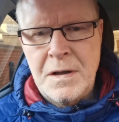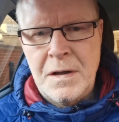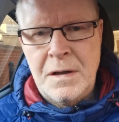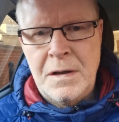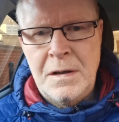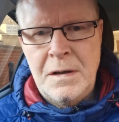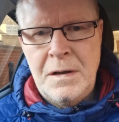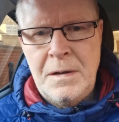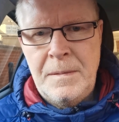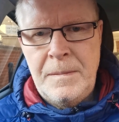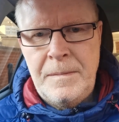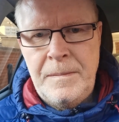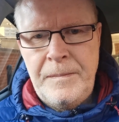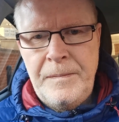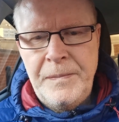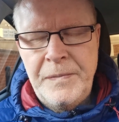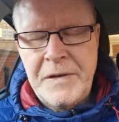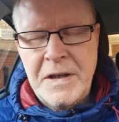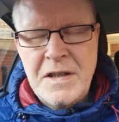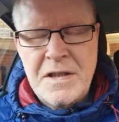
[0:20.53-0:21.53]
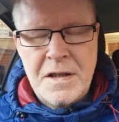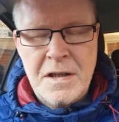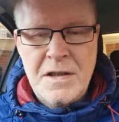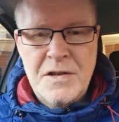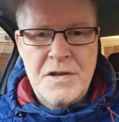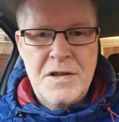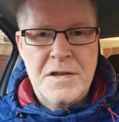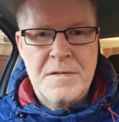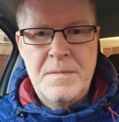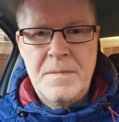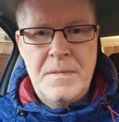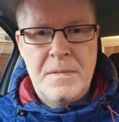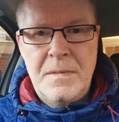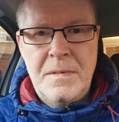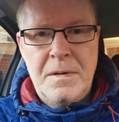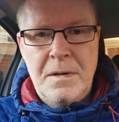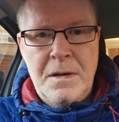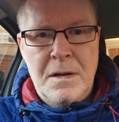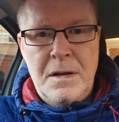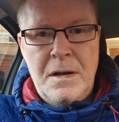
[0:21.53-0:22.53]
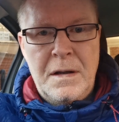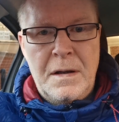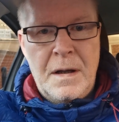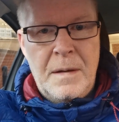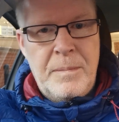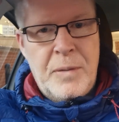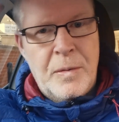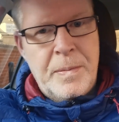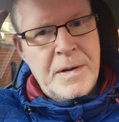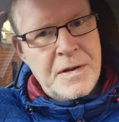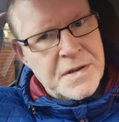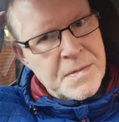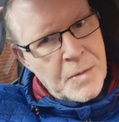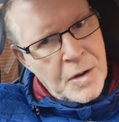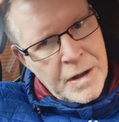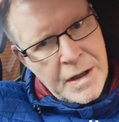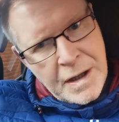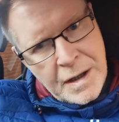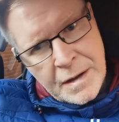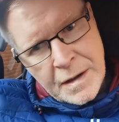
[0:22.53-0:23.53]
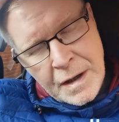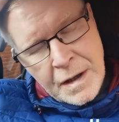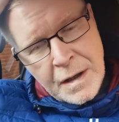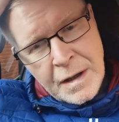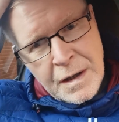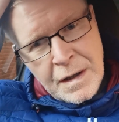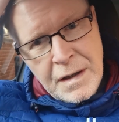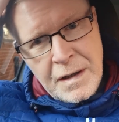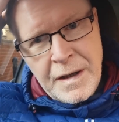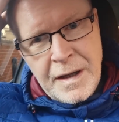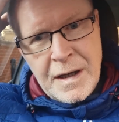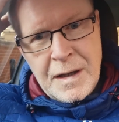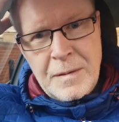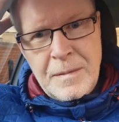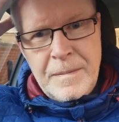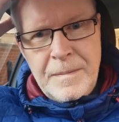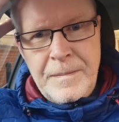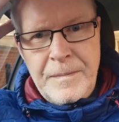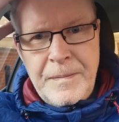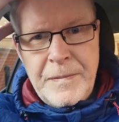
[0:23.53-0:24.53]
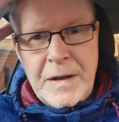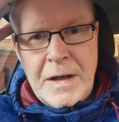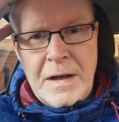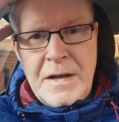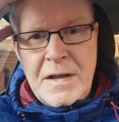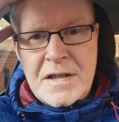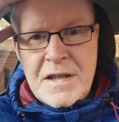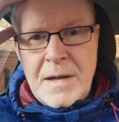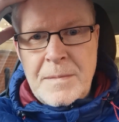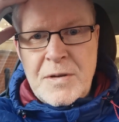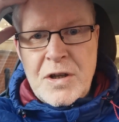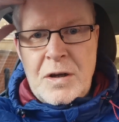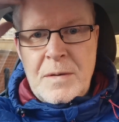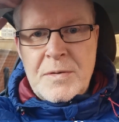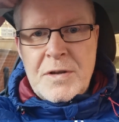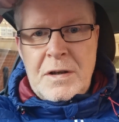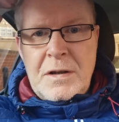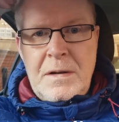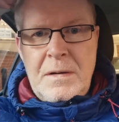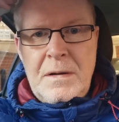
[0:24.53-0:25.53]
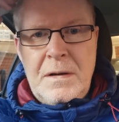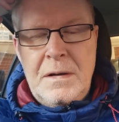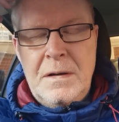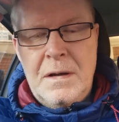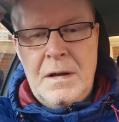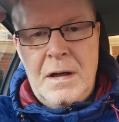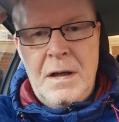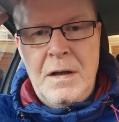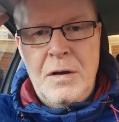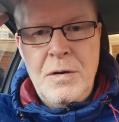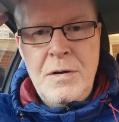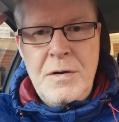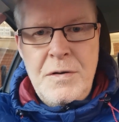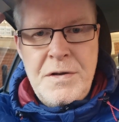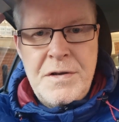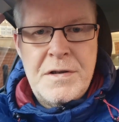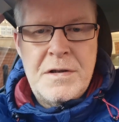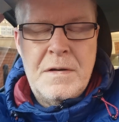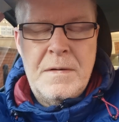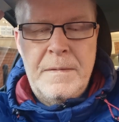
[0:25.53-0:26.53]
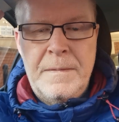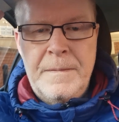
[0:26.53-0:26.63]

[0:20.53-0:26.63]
Um, these things just they pop into my head now, and sometimes I I lose